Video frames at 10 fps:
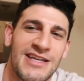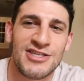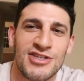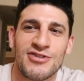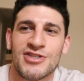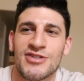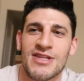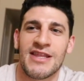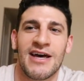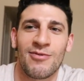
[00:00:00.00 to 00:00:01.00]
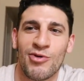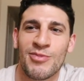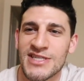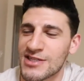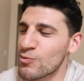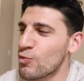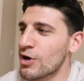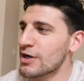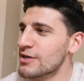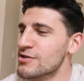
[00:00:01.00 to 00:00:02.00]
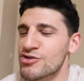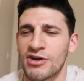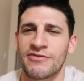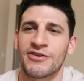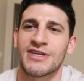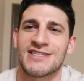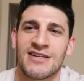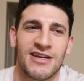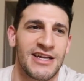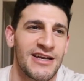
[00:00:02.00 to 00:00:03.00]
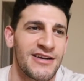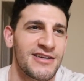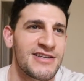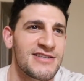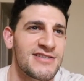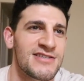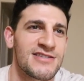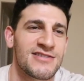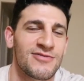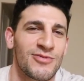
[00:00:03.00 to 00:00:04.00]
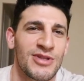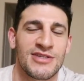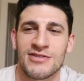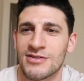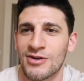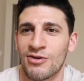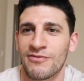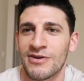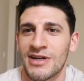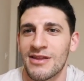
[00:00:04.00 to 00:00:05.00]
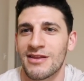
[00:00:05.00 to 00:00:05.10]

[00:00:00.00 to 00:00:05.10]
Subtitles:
introduce you to them. We're missing one, Trevor. He's not here. He's with his girlfriend, I